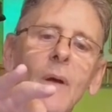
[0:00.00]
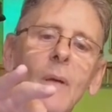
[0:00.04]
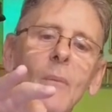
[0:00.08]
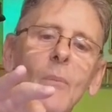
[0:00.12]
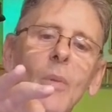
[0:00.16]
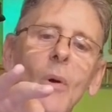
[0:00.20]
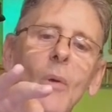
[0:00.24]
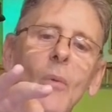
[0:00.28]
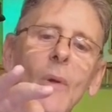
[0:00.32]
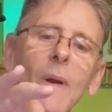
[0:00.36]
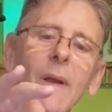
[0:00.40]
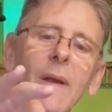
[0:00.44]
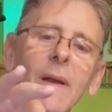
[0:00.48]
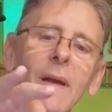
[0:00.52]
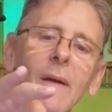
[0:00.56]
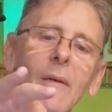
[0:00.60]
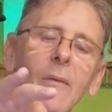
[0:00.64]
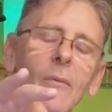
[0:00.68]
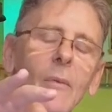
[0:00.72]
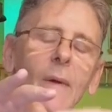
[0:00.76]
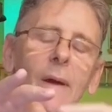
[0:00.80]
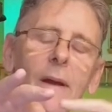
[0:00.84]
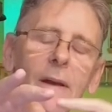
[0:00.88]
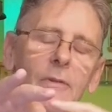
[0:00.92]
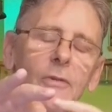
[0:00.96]
but when
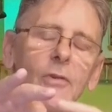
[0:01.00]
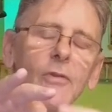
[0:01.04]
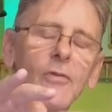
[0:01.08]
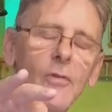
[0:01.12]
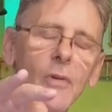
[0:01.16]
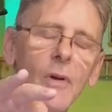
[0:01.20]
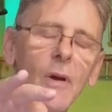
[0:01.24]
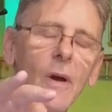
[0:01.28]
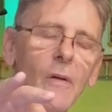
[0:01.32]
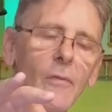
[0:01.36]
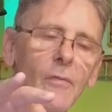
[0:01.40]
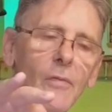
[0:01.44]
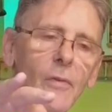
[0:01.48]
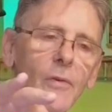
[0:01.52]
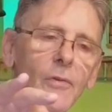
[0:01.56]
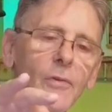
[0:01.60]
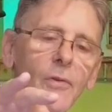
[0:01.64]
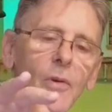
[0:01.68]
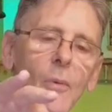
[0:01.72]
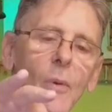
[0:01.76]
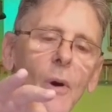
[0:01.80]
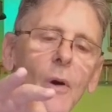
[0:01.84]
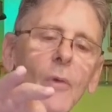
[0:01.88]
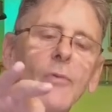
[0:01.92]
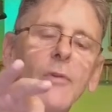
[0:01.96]
it doesn't go through
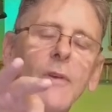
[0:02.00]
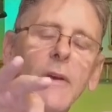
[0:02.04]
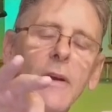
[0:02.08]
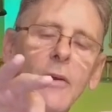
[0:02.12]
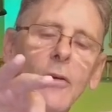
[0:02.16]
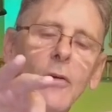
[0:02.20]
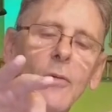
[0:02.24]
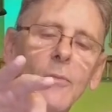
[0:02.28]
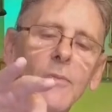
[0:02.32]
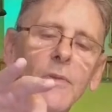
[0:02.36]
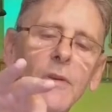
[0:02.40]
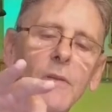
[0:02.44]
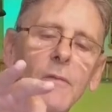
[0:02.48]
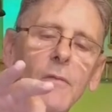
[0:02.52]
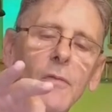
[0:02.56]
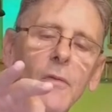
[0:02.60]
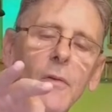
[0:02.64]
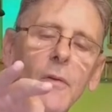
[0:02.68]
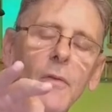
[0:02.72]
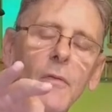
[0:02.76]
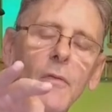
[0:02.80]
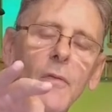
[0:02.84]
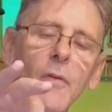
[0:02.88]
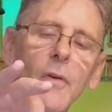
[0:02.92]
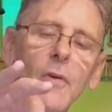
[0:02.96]
2 holes, it comes in through
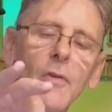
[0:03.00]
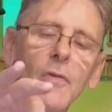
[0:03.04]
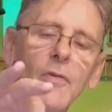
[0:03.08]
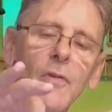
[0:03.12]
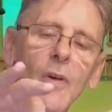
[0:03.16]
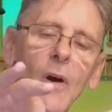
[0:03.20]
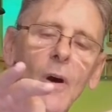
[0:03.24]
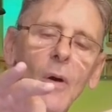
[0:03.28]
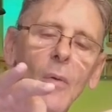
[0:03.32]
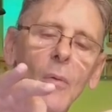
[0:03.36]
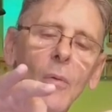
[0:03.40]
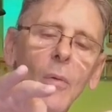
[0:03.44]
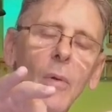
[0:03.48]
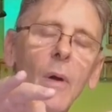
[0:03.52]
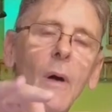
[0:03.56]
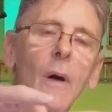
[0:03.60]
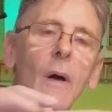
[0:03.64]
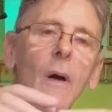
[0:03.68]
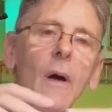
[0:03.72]
the first hole,